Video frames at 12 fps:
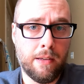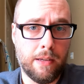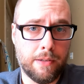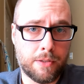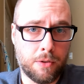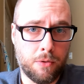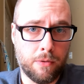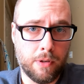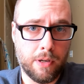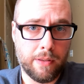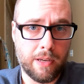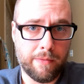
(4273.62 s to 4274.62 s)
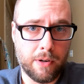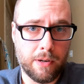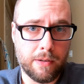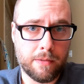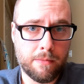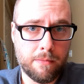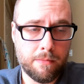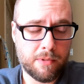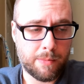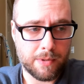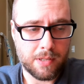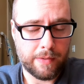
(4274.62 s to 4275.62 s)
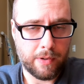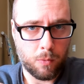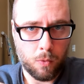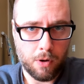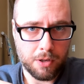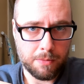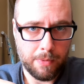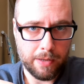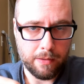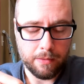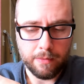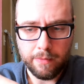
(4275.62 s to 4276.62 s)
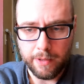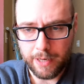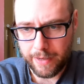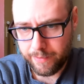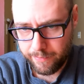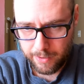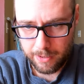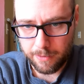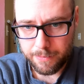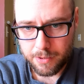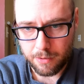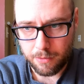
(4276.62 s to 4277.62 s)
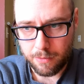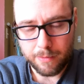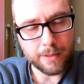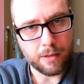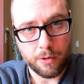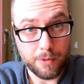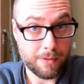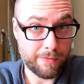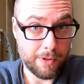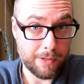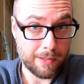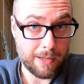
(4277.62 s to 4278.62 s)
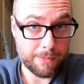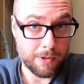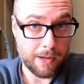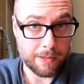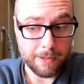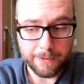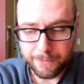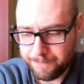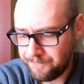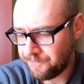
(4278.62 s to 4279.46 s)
into uh, that very specific wash method that I've developed. So that's always fun to keep track of.